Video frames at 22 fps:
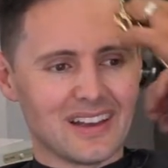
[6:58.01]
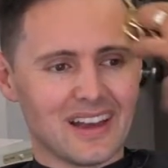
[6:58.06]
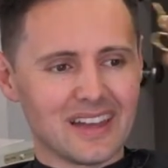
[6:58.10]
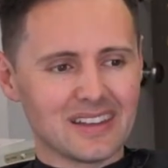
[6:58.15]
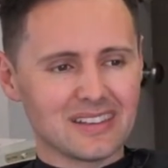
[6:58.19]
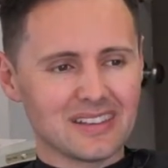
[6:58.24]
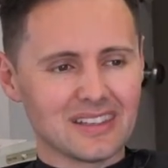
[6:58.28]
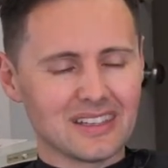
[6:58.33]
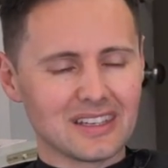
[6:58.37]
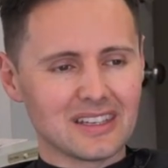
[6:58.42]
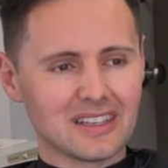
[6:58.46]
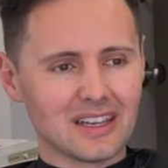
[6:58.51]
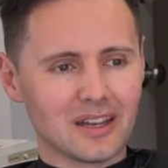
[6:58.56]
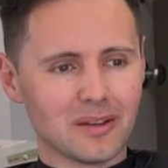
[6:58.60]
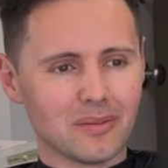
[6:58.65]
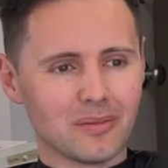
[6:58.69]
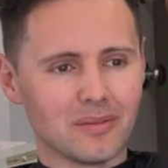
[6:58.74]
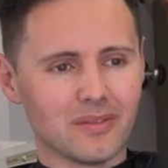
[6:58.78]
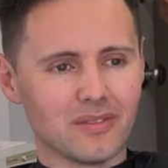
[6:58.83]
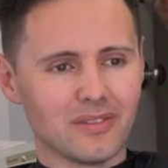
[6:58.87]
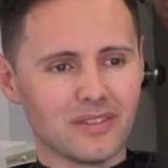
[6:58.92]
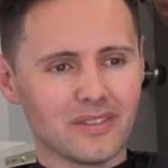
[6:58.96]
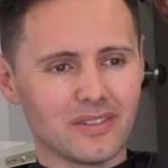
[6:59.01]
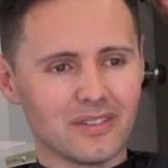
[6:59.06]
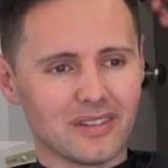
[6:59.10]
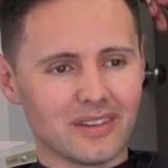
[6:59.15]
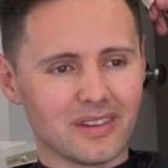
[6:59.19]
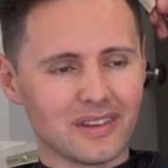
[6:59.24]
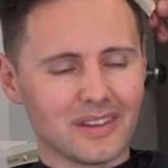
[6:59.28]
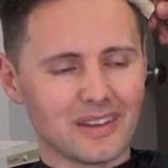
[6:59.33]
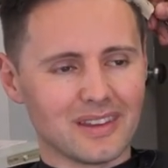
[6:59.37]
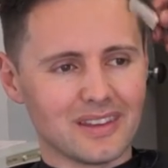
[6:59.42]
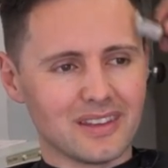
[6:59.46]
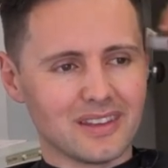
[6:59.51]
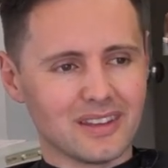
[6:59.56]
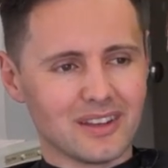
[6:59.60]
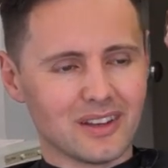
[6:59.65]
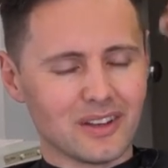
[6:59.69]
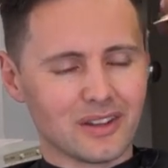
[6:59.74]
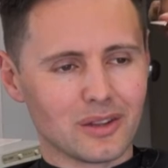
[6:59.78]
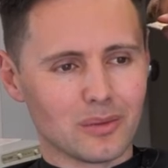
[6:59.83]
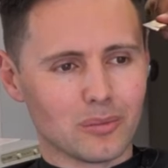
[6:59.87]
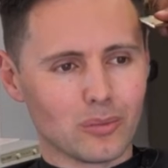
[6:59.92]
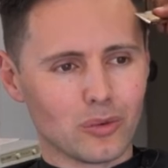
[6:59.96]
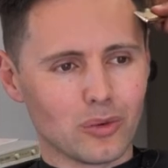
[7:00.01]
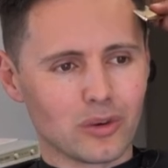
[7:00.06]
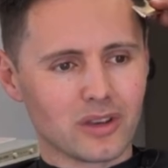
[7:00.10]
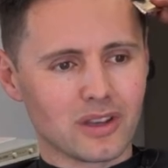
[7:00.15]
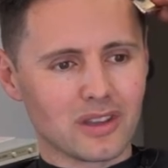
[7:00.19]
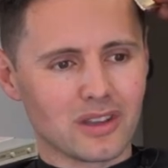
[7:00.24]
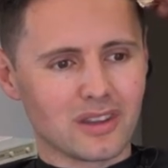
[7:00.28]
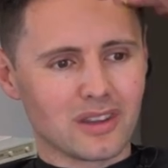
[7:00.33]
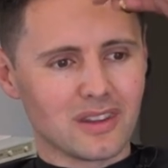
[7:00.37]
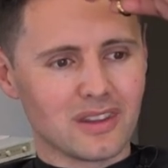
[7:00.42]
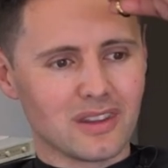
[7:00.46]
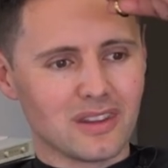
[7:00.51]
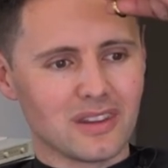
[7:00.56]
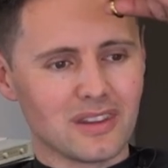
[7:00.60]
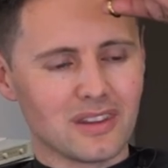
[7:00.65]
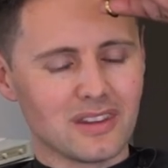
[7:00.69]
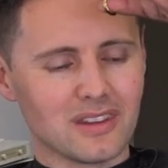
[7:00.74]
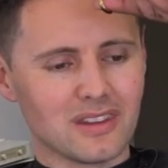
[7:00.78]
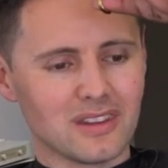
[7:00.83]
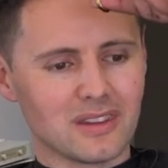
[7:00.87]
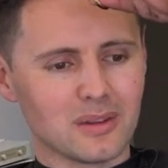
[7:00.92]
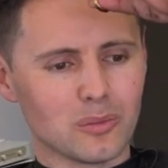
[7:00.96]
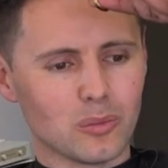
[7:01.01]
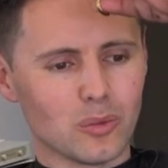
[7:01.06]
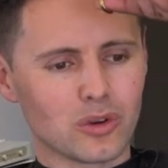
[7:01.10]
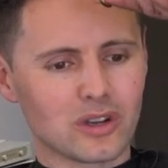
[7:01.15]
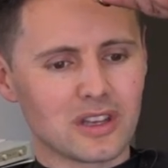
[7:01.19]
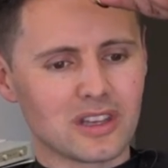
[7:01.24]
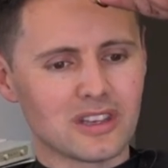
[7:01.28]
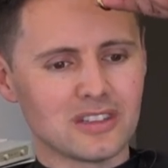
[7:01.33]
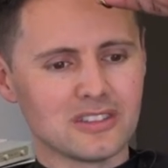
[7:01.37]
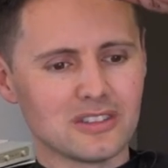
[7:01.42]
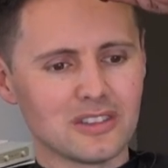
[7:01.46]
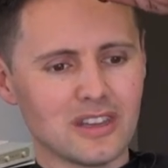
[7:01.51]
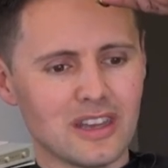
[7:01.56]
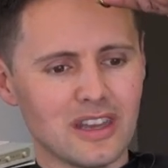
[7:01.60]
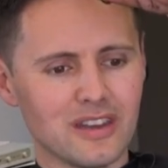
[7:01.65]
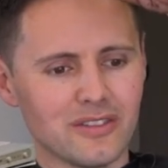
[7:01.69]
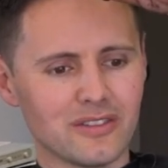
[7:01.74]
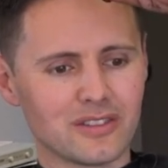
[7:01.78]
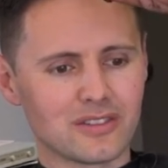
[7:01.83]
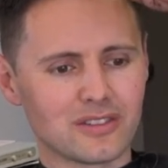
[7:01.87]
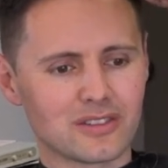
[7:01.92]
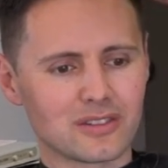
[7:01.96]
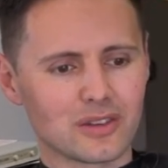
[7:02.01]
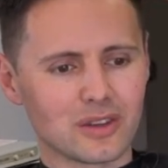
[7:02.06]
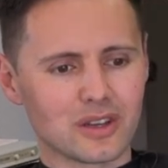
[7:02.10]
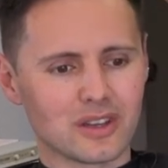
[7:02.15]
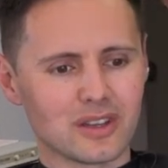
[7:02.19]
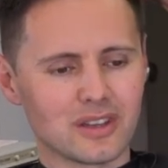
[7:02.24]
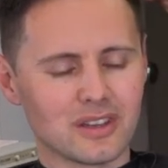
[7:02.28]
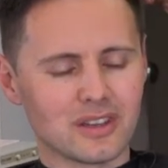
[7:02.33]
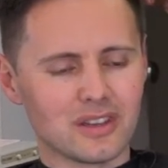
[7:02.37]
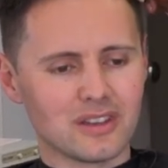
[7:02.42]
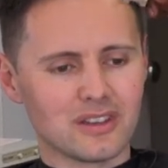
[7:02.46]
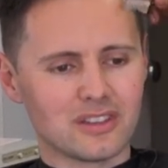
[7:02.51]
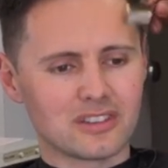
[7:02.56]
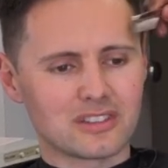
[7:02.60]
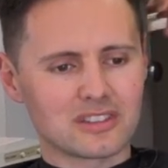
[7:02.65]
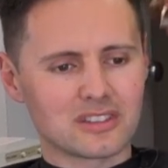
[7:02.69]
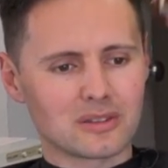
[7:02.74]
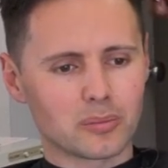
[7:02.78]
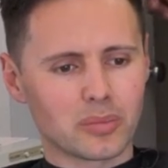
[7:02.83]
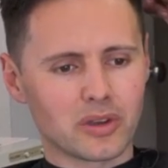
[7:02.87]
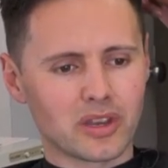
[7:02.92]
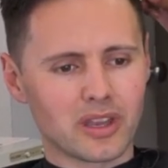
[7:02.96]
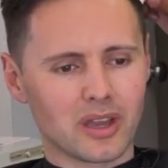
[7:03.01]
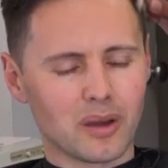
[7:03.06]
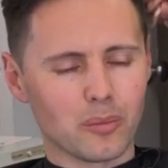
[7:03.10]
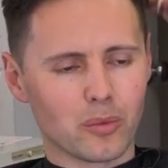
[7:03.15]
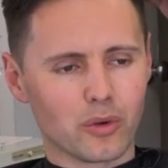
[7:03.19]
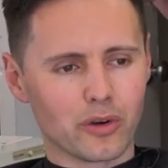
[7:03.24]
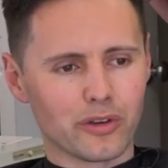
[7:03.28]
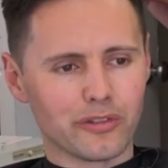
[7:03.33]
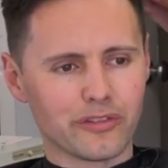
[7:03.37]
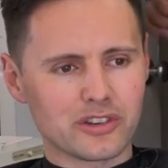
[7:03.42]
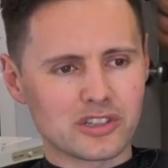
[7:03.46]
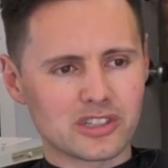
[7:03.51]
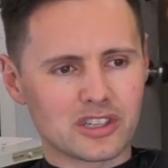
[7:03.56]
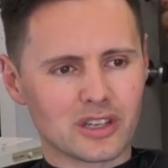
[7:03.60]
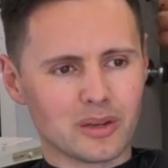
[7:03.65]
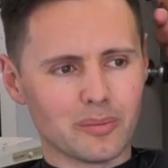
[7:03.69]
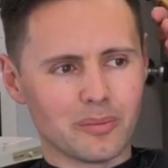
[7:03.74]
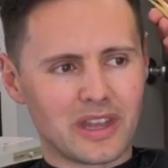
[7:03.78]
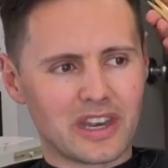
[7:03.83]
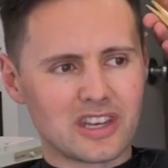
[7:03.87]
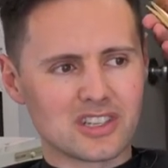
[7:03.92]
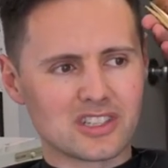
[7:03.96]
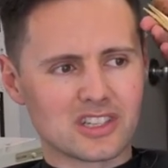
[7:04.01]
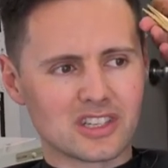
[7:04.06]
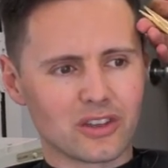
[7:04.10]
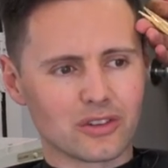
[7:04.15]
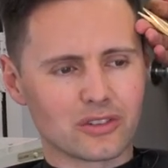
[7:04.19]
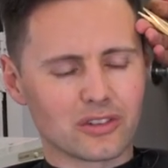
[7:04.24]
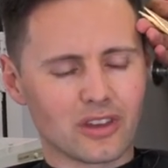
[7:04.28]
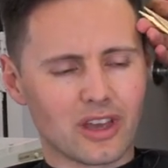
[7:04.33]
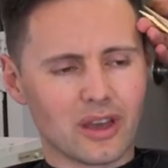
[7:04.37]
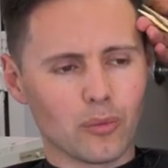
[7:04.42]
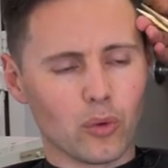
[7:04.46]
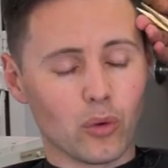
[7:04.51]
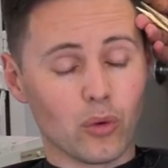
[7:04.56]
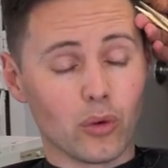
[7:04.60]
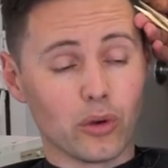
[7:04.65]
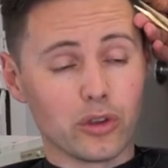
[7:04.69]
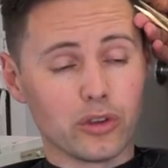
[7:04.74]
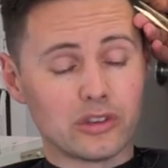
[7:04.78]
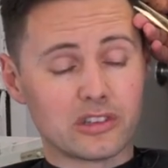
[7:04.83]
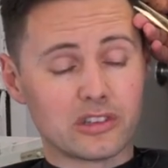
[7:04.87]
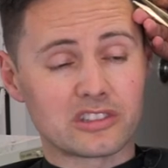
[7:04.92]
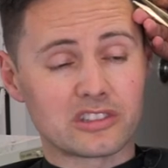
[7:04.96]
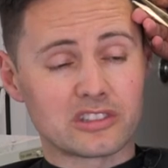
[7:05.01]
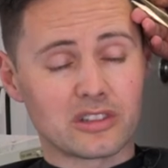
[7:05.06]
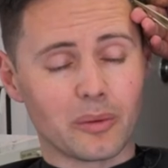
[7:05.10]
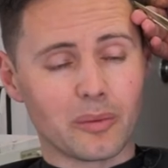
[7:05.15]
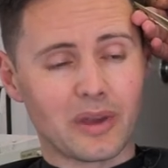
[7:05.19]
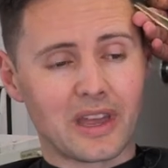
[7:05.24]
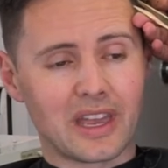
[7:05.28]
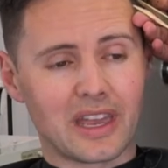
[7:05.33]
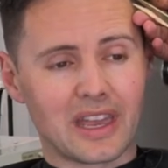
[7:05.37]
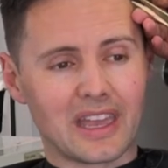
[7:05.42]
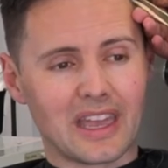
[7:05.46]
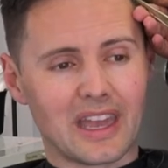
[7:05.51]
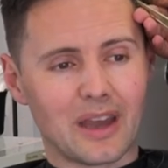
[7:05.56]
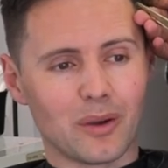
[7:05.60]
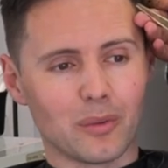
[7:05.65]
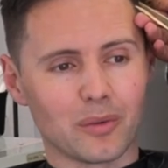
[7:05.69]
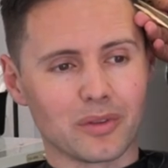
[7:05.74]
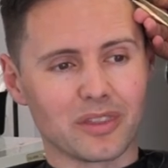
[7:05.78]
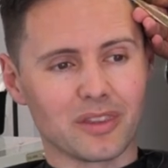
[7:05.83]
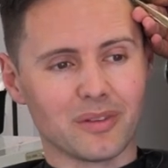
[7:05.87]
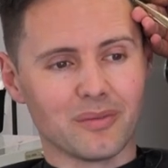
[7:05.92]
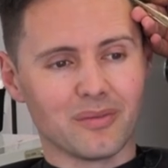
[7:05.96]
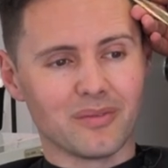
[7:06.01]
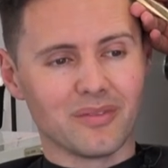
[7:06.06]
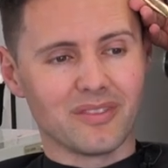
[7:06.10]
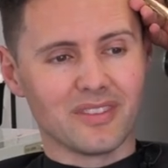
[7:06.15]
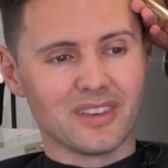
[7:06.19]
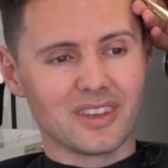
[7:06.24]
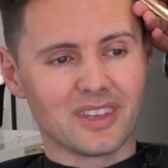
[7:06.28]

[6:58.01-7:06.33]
I think, you know, the more kids you have, you just become more efficient at managing your time, or you stop hanging out with them,